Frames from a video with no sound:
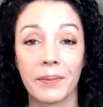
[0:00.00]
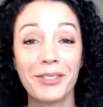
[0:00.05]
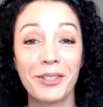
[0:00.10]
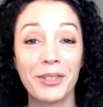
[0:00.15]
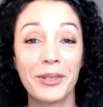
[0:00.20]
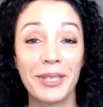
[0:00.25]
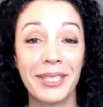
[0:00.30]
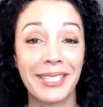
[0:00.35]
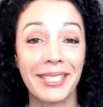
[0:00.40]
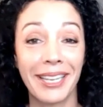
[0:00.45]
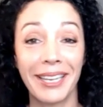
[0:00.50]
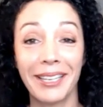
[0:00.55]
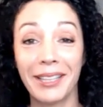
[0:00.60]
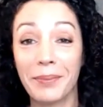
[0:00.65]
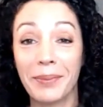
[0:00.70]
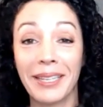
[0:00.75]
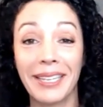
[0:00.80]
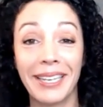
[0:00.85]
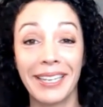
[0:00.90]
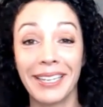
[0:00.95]
as you did say in
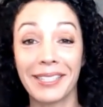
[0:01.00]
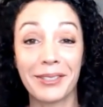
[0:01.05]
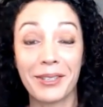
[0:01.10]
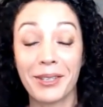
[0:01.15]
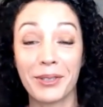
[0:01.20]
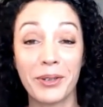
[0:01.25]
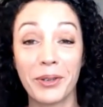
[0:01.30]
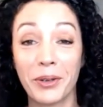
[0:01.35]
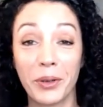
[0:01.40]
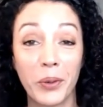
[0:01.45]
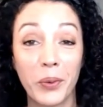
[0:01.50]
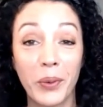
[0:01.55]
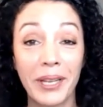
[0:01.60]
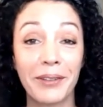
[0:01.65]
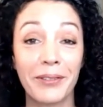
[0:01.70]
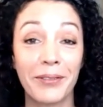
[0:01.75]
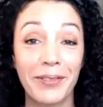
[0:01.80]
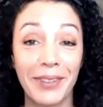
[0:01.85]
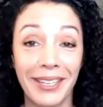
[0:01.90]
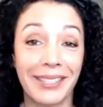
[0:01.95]
the beginning, it's just not a
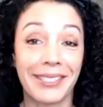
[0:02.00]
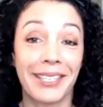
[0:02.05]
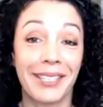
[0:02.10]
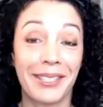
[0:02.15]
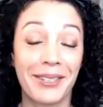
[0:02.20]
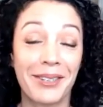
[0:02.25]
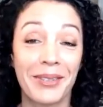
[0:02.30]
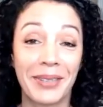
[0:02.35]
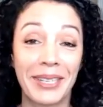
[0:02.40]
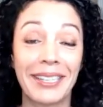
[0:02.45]
quick fix. It